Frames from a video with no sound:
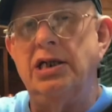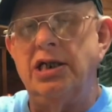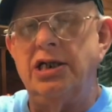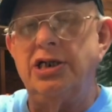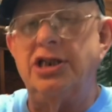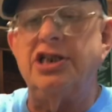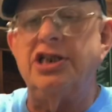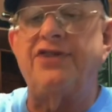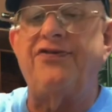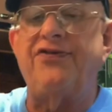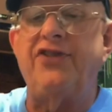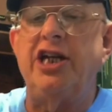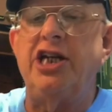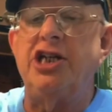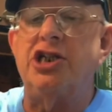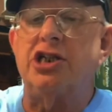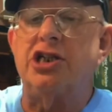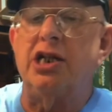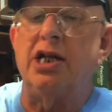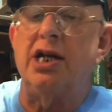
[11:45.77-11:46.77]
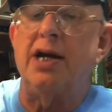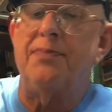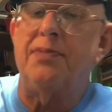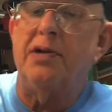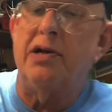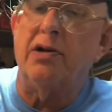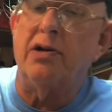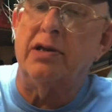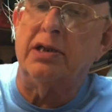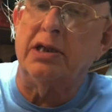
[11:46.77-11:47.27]
Just finishing up
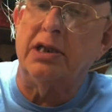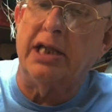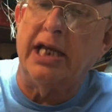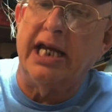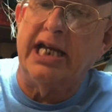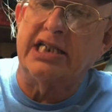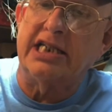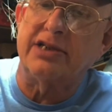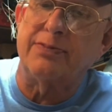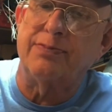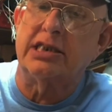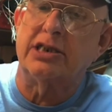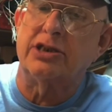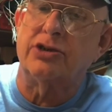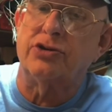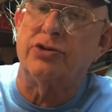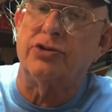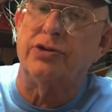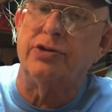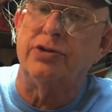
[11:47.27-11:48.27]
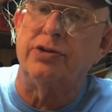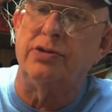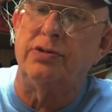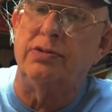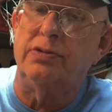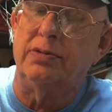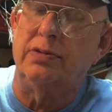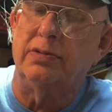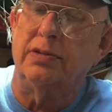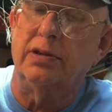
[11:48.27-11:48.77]
here on the last
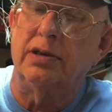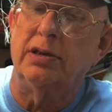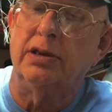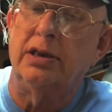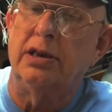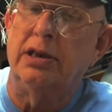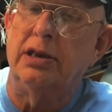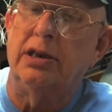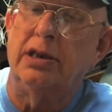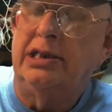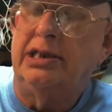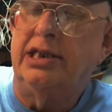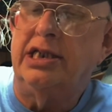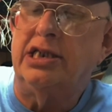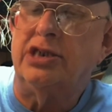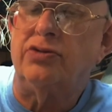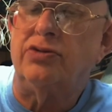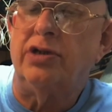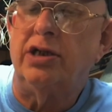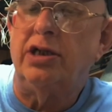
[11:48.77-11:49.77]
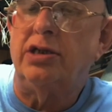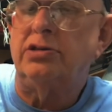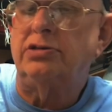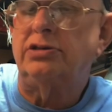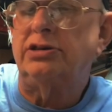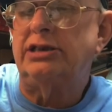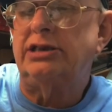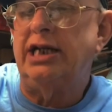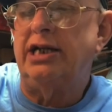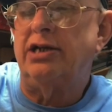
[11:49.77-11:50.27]
screw. This one
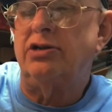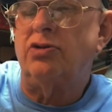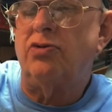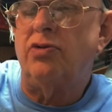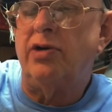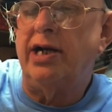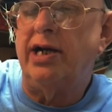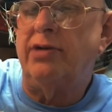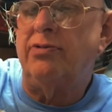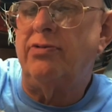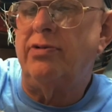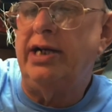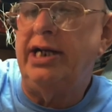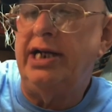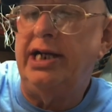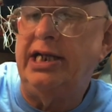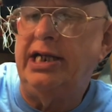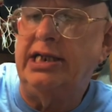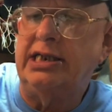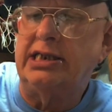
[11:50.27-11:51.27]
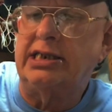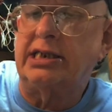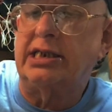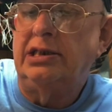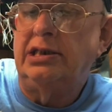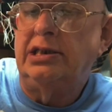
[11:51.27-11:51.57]
goes down quite a ways.